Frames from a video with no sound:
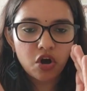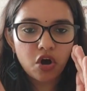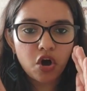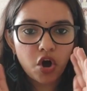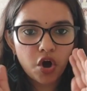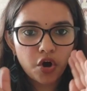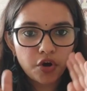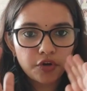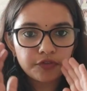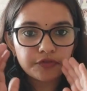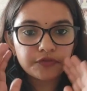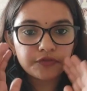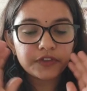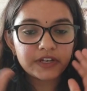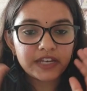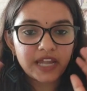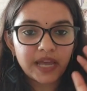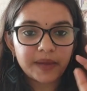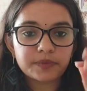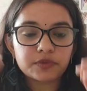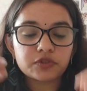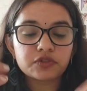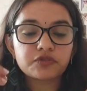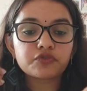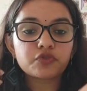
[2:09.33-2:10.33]
of the
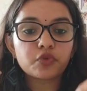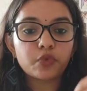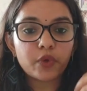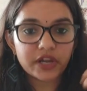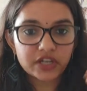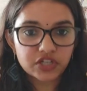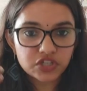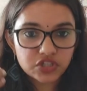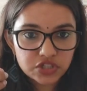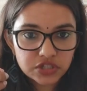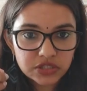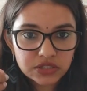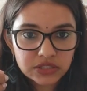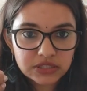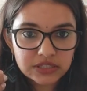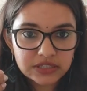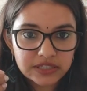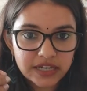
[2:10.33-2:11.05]
types of questions